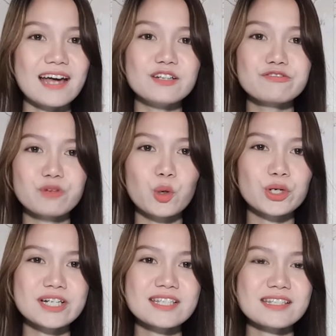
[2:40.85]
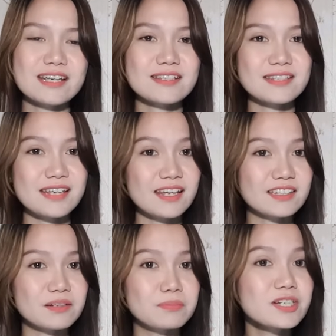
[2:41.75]
and of course, its
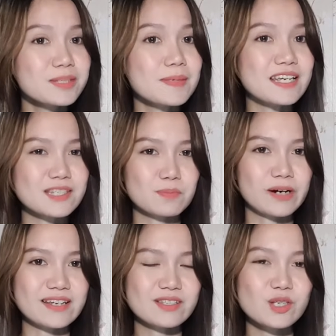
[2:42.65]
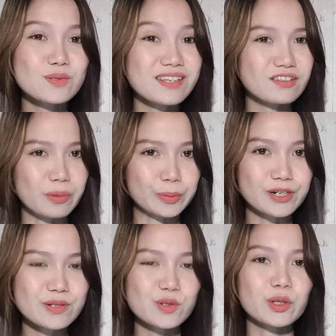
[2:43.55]
data must be expressed using
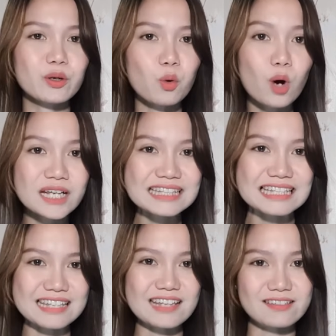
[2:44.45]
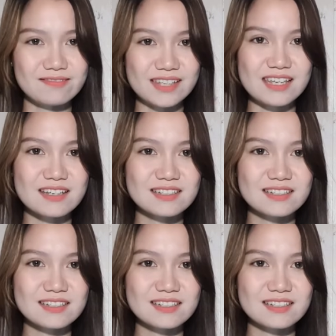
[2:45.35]
numbers or quantitatively.